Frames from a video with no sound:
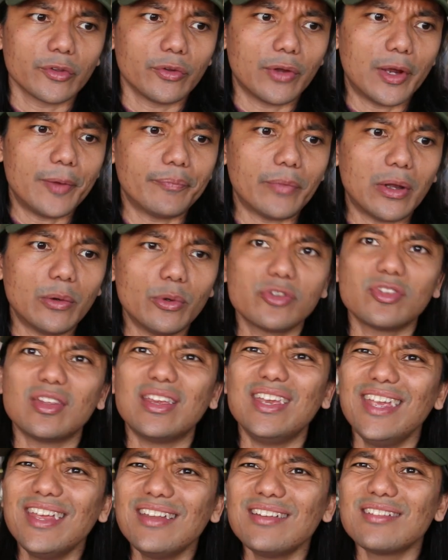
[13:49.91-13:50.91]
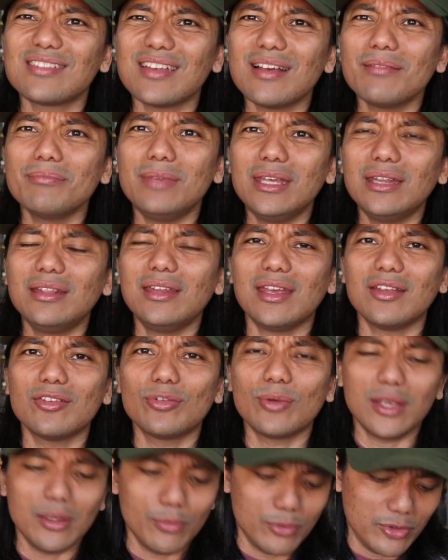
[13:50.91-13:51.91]
Right. I was in some
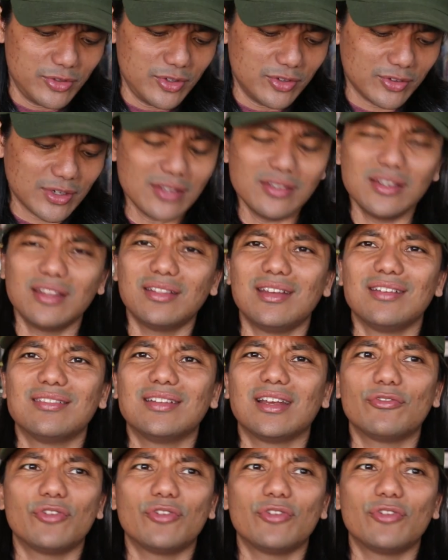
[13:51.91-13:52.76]
meetings where he was discussing things,